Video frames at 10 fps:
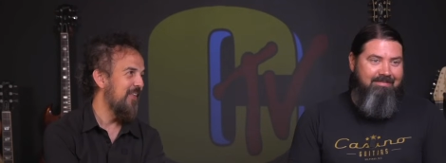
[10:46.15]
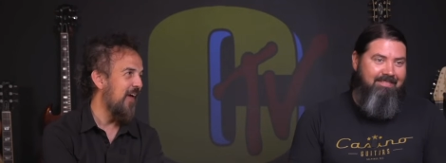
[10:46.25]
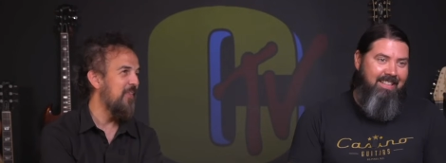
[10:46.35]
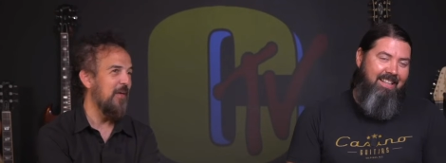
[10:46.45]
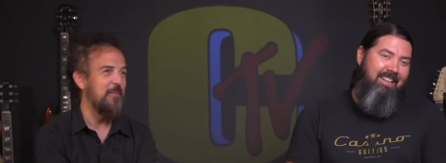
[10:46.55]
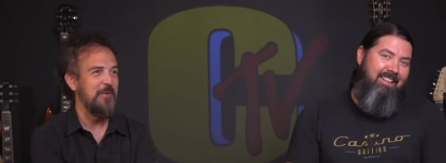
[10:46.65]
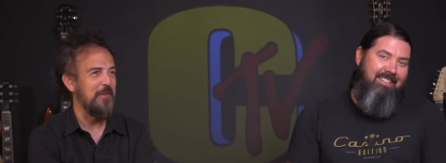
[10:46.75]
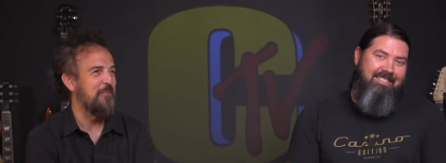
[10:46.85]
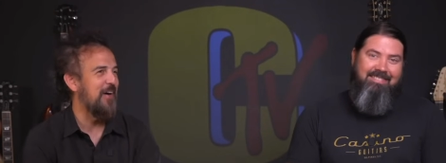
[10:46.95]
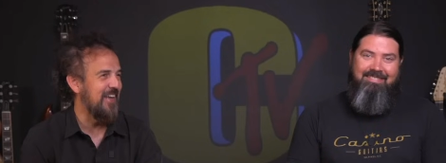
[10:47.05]
Speaker 1: think that'd be really
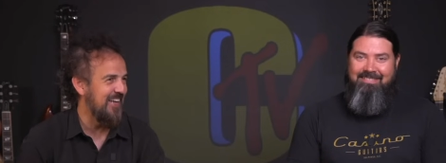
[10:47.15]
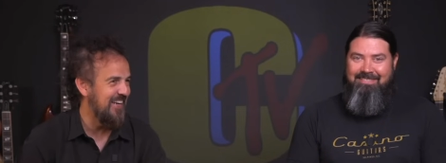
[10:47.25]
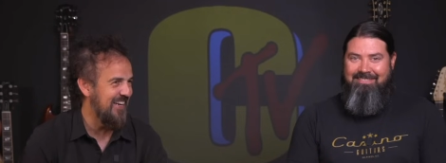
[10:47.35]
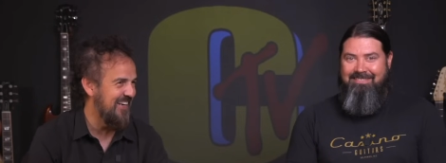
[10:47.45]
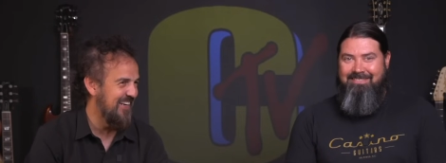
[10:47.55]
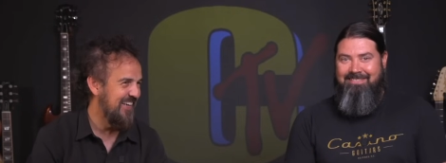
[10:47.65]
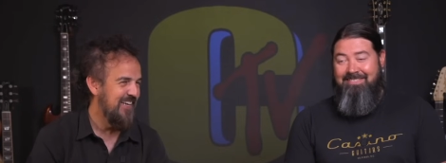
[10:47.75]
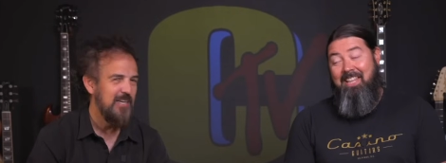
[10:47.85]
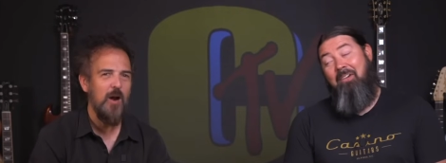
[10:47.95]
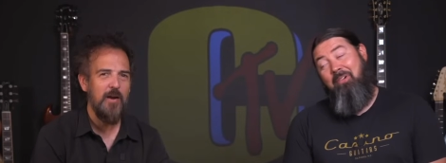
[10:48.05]
funny.
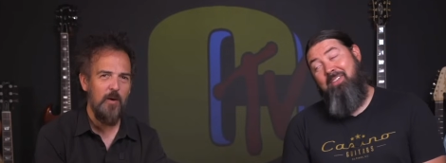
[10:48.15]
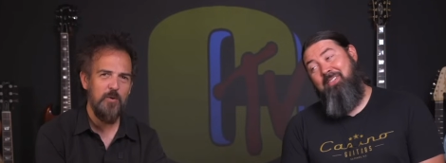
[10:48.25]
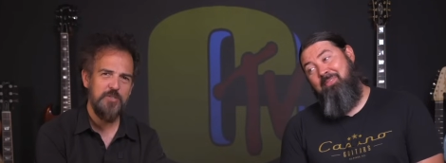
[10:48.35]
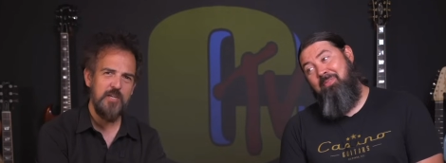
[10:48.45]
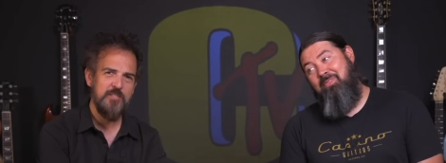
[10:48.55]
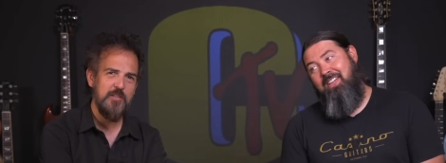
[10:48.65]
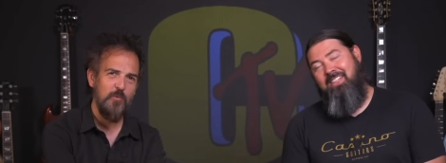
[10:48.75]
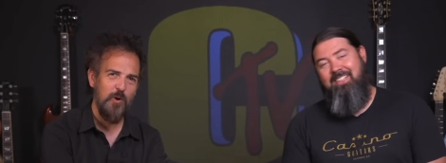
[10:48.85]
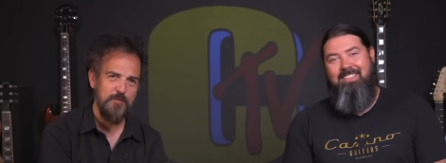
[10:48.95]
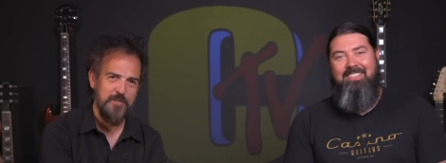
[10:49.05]
All right, I want you guys to eat the
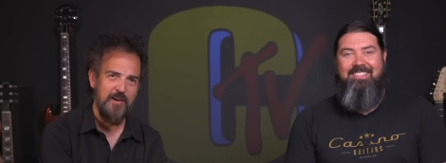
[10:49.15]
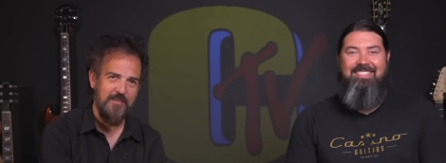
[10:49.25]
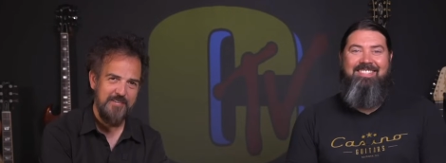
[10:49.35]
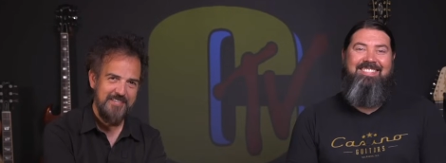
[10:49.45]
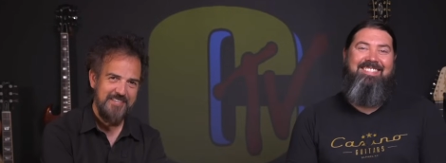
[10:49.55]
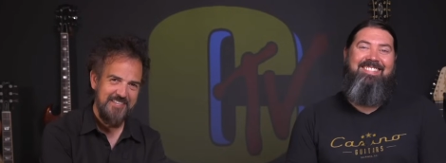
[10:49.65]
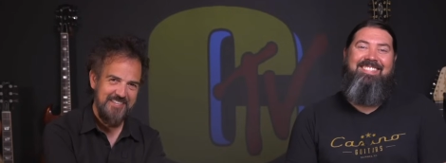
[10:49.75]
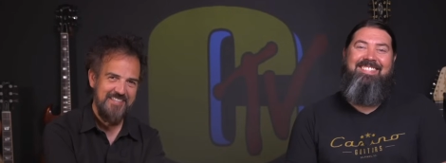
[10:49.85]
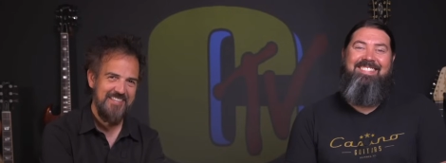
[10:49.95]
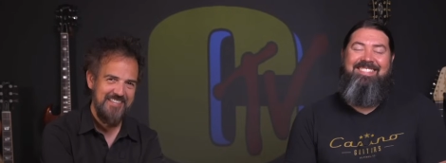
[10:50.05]
worms now.
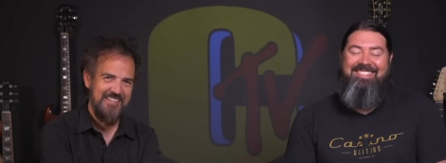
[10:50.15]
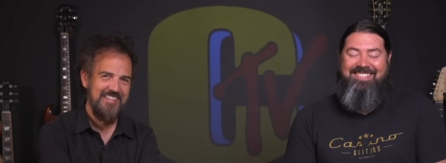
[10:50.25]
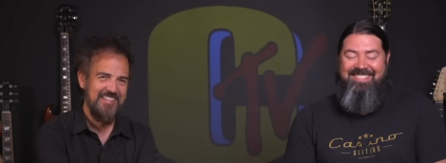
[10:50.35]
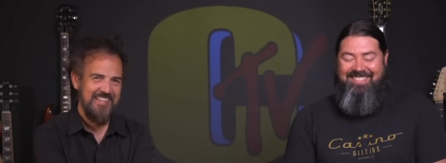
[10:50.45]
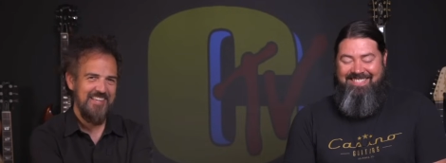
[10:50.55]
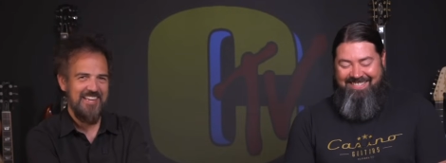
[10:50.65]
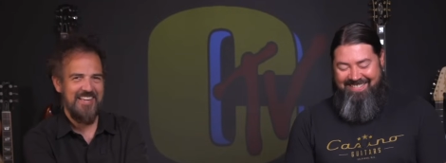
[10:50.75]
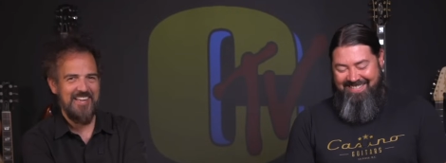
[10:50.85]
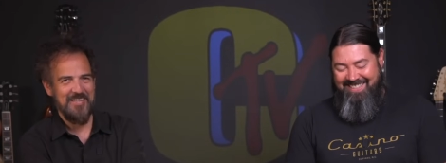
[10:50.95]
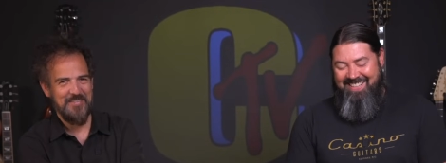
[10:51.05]

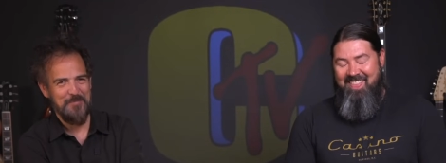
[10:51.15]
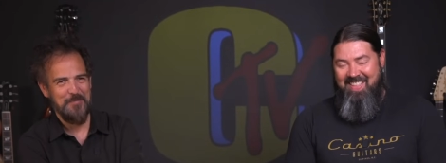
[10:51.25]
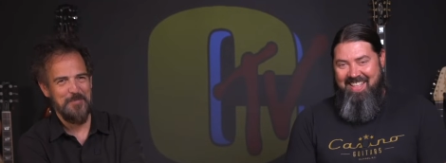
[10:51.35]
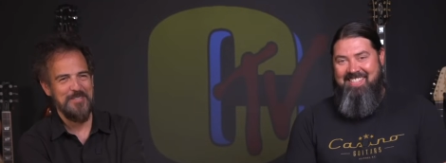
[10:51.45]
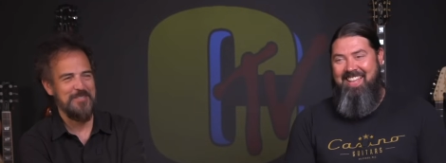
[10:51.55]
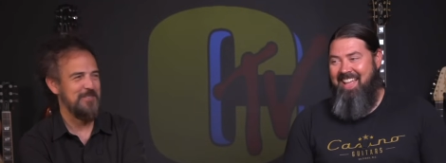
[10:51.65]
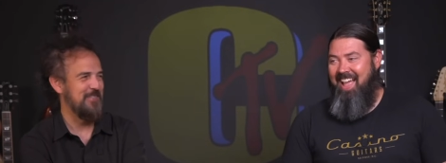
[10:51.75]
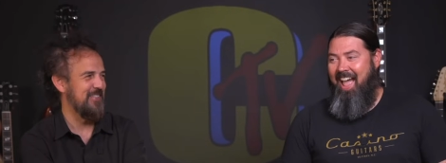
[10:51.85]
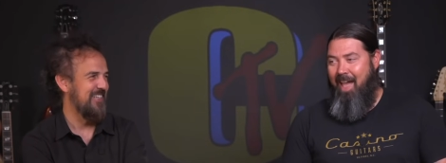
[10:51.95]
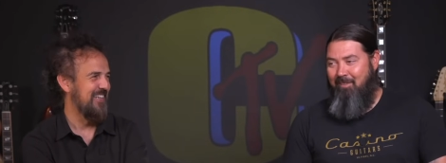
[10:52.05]
It's
Speaker 2: like
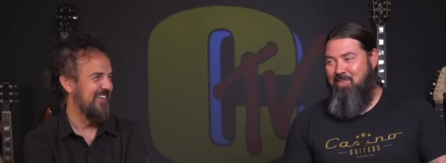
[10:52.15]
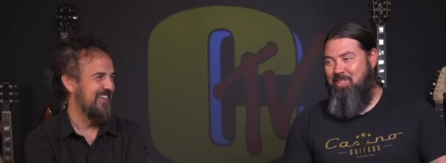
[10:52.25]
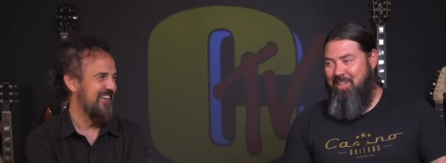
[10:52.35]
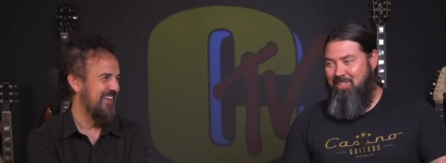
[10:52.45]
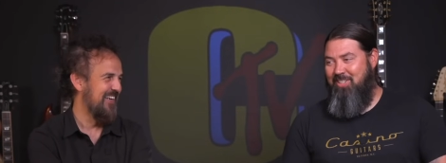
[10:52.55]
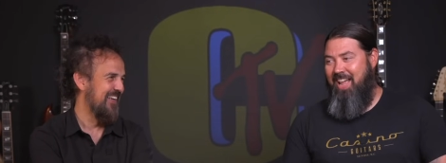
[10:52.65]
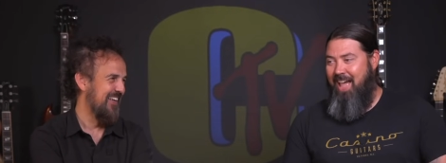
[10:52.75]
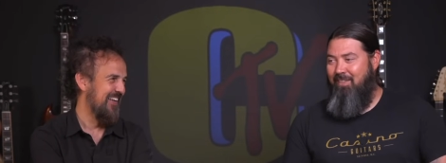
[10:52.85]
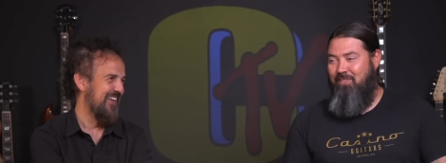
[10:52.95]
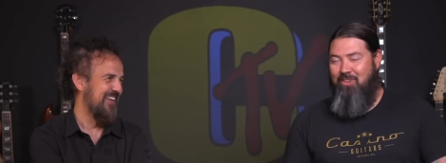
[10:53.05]
half discussion,
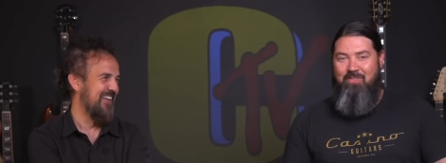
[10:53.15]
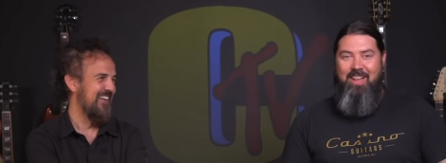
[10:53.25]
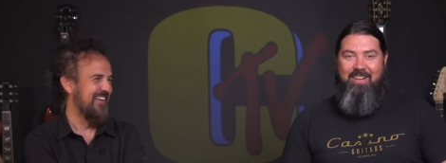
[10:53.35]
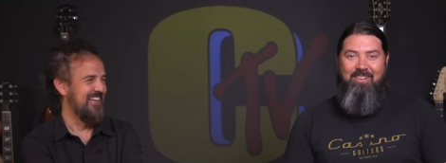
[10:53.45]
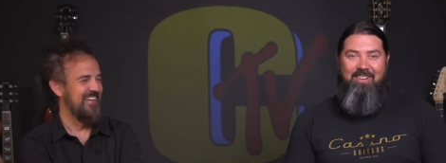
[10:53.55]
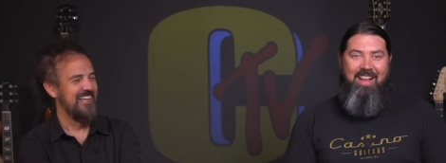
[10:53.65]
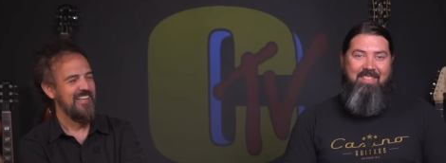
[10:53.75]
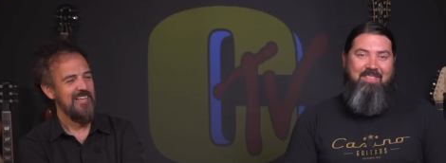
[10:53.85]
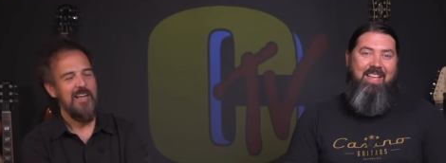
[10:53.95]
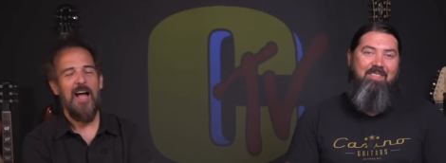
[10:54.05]
half Fear Factor,
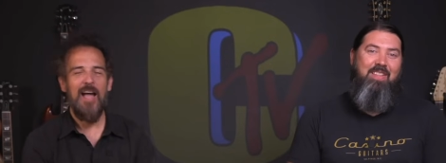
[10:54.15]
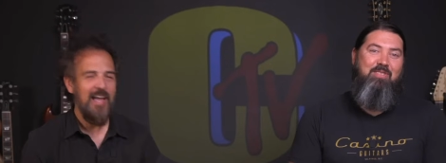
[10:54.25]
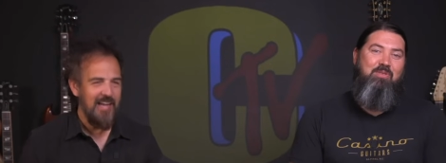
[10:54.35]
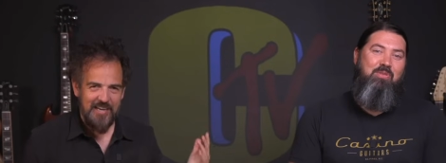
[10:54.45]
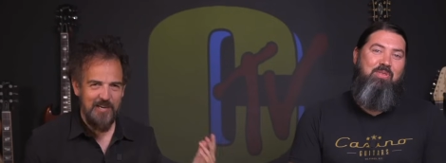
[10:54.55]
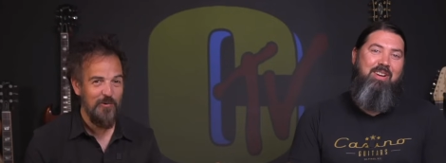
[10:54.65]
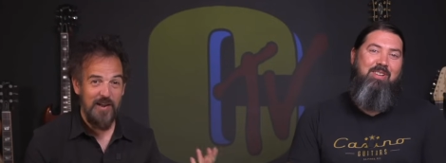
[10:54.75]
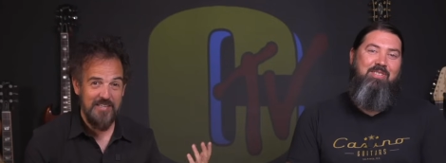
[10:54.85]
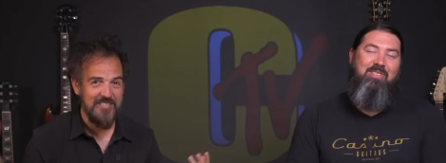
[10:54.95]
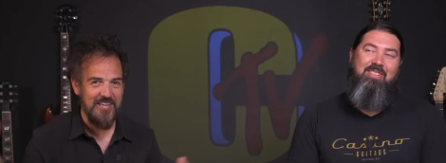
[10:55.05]
half like truth or
Speaker 1: dare.
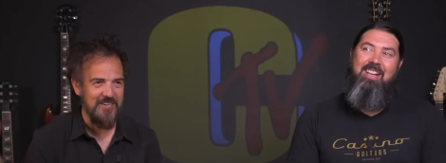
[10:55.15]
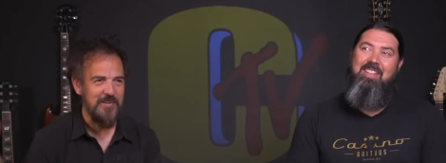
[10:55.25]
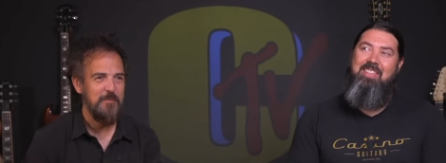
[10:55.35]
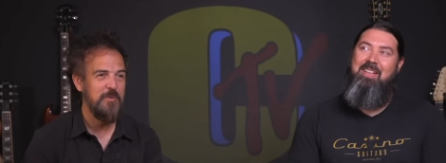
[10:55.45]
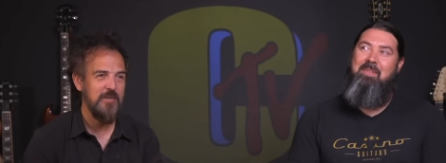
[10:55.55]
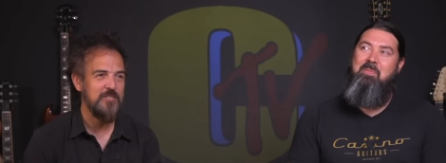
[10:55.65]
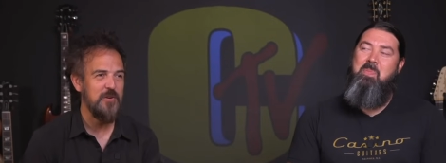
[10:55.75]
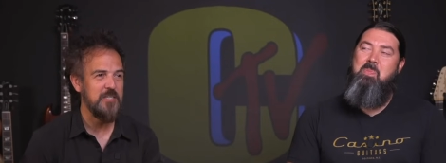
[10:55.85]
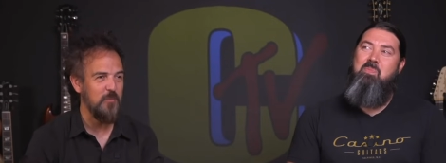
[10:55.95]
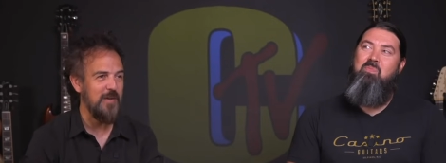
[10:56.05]
Great show. Kind of thing. Billy
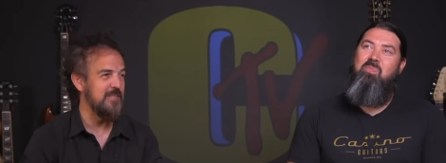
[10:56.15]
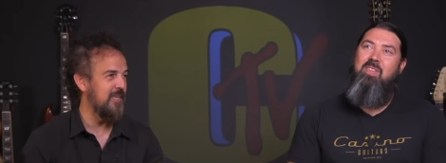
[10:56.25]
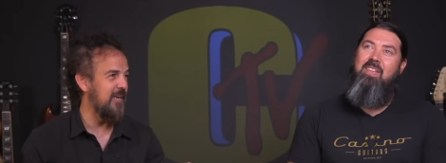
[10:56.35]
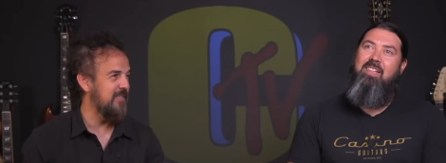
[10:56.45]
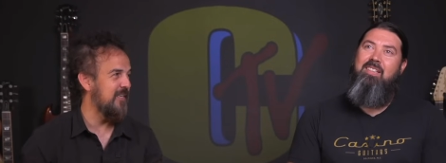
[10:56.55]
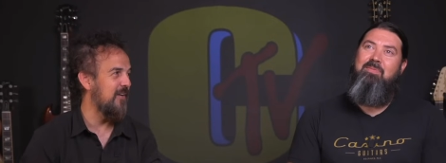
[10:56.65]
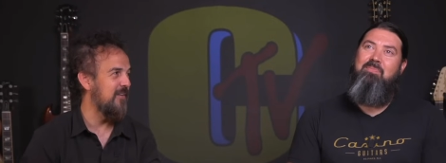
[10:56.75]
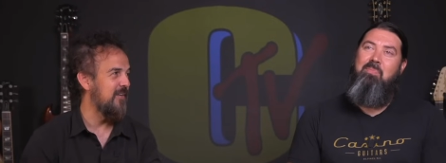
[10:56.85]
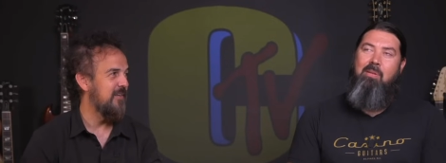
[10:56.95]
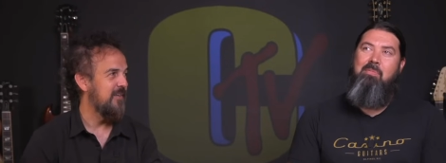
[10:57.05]
Strings wins, hands down.
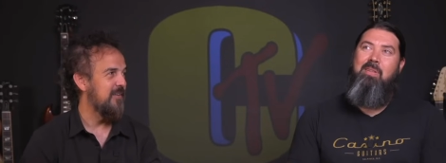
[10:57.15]
Probably.